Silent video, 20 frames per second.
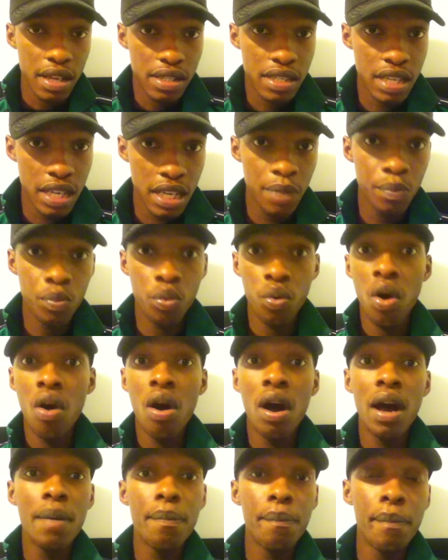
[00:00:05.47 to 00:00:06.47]
Team
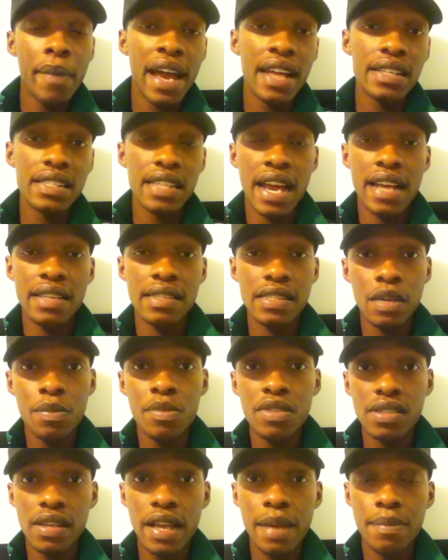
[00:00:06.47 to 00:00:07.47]
Raw match at
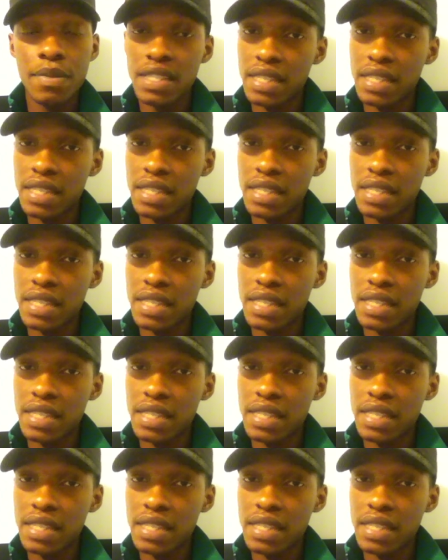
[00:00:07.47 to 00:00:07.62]
SummerSlam,